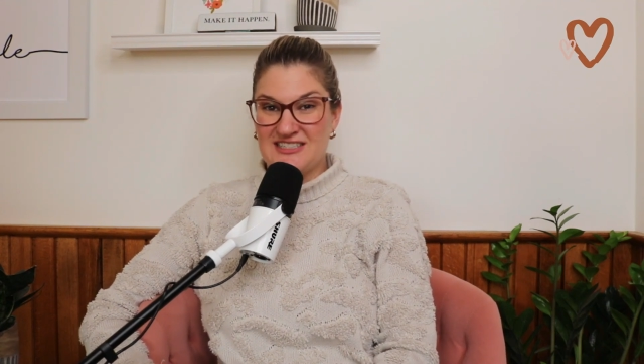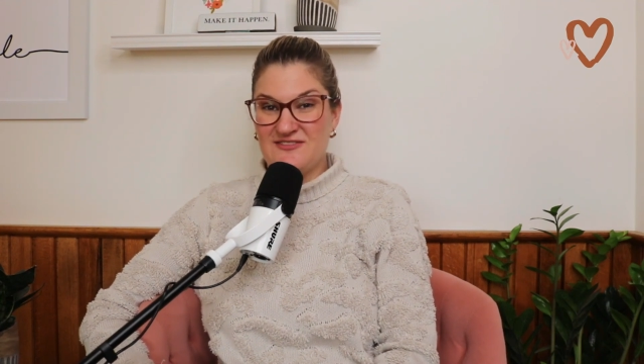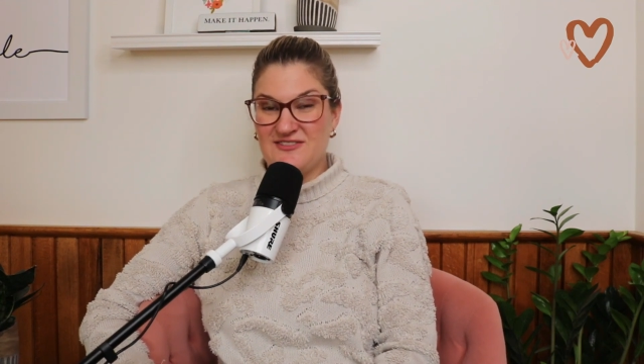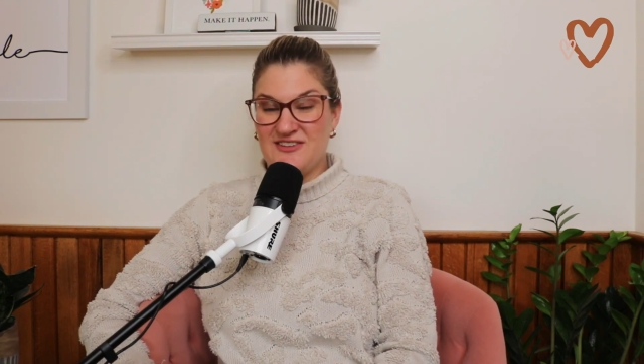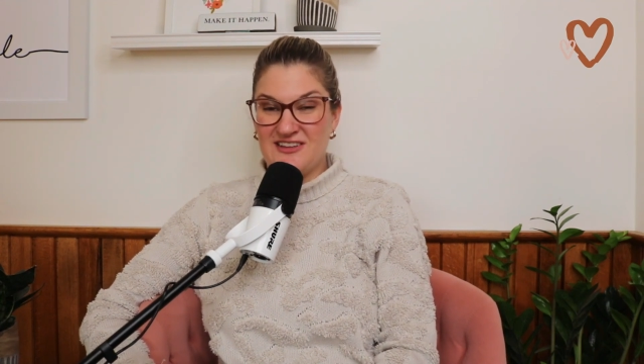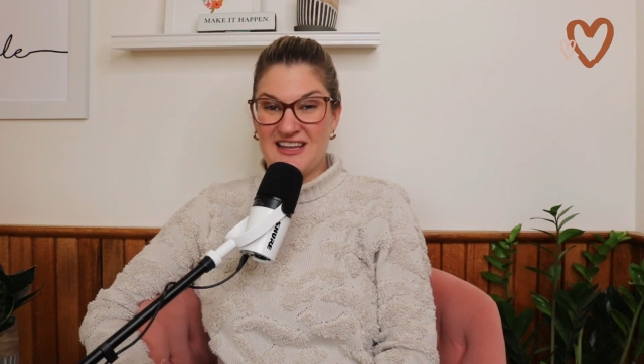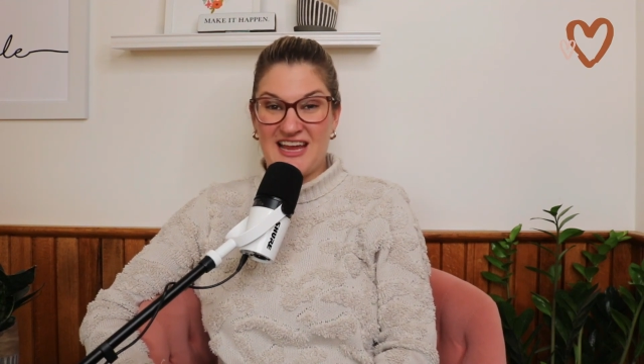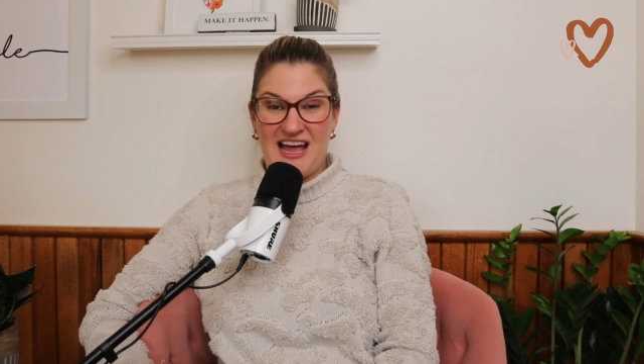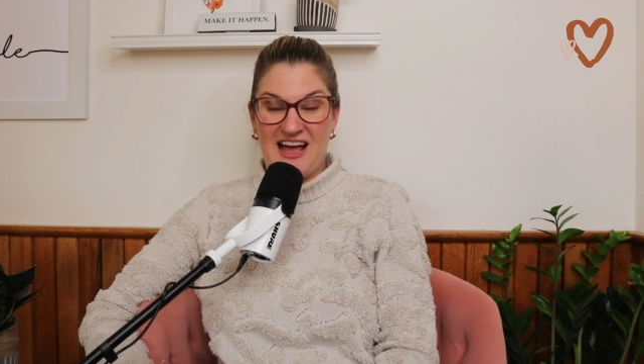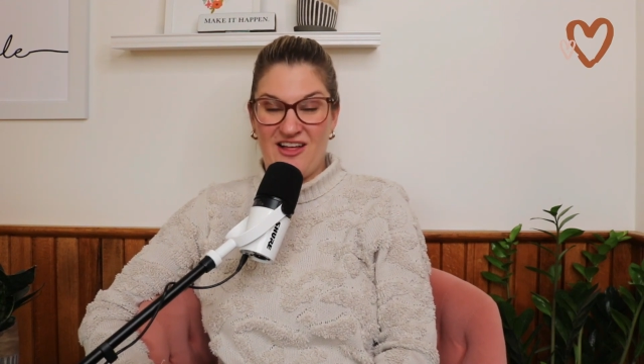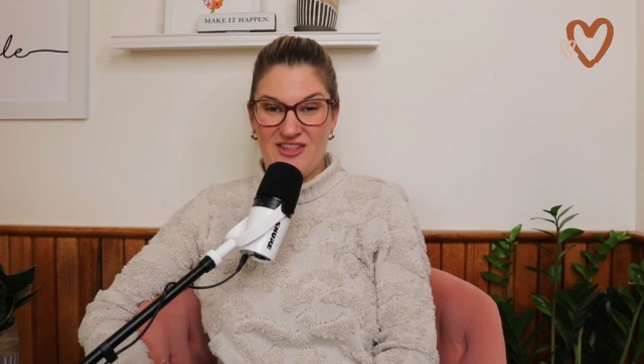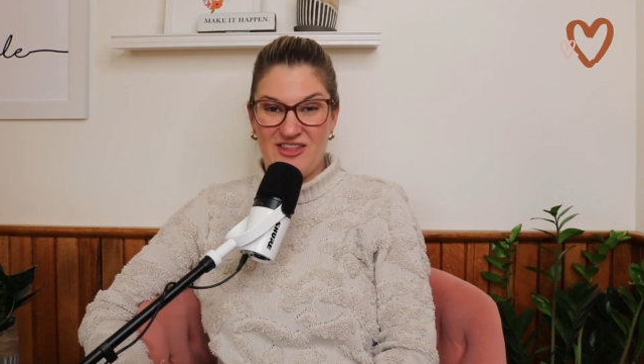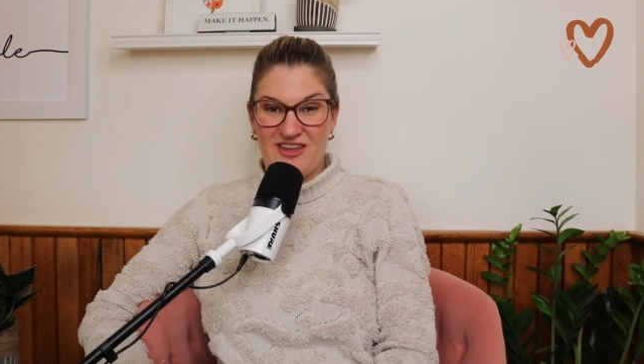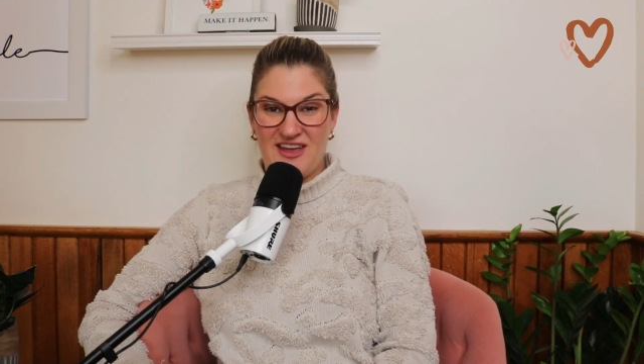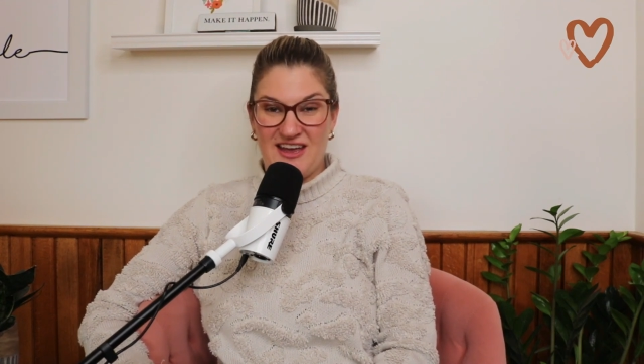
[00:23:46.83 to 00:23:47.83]
to feel like a
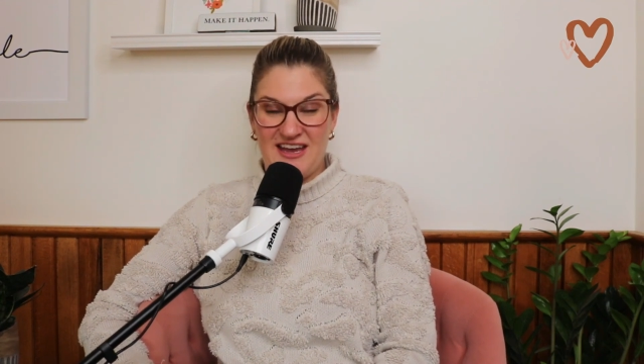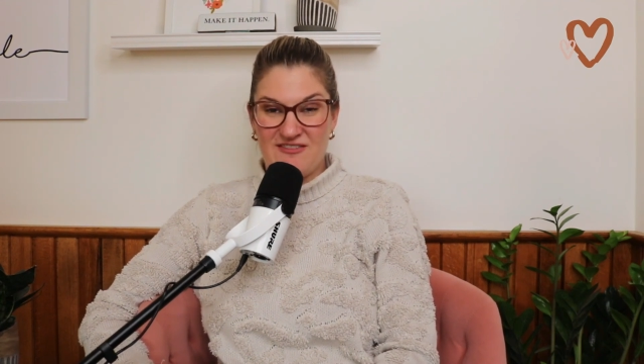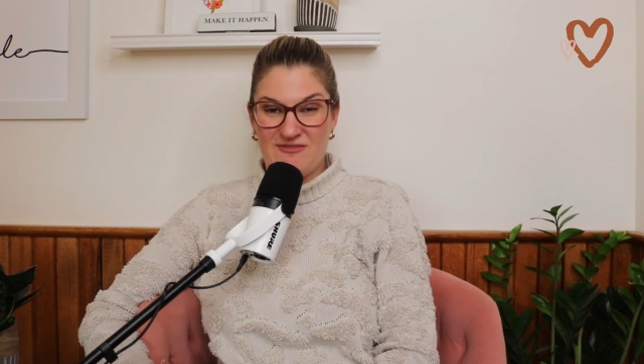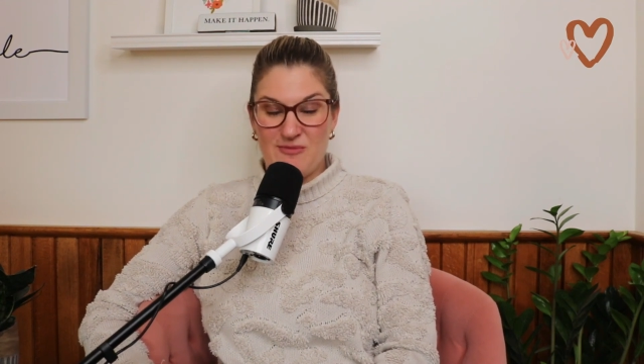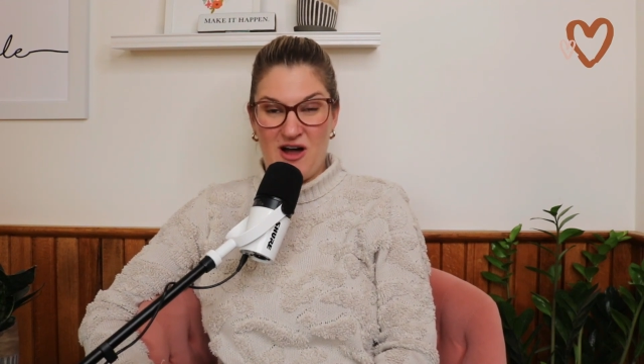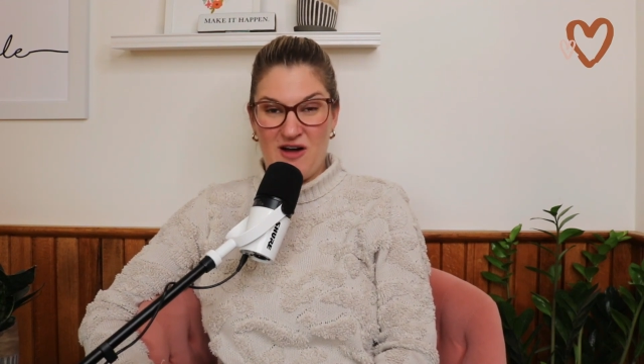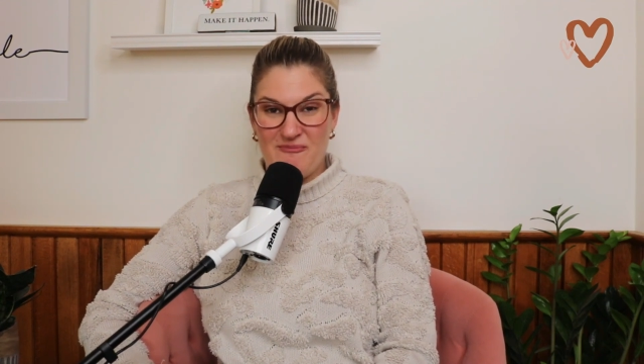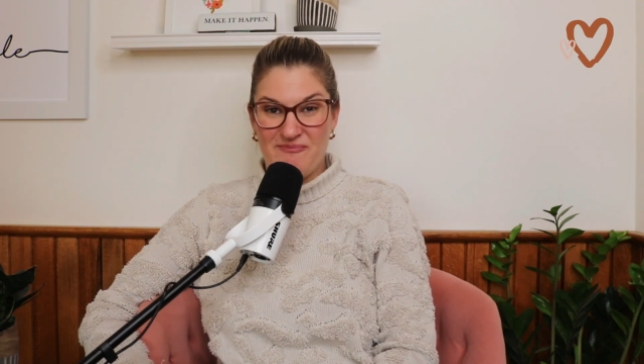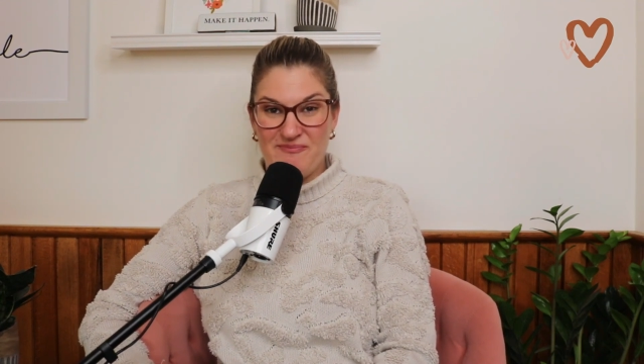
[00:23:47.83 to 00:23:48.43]
healthy AF mom.